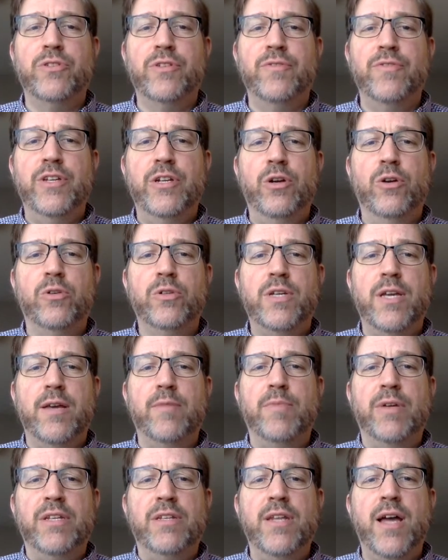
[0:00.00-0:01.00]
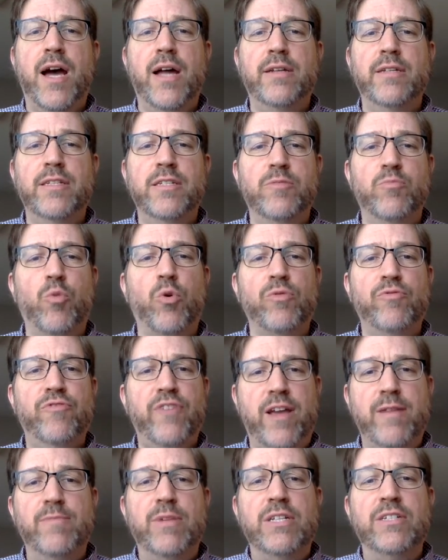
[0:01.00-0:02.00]
of the Earl King, but none is more
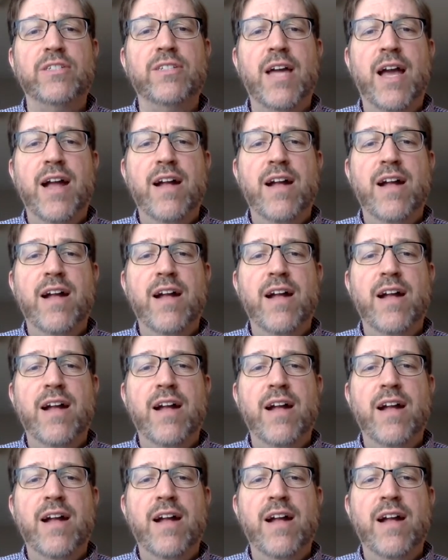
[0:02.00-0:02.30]
famous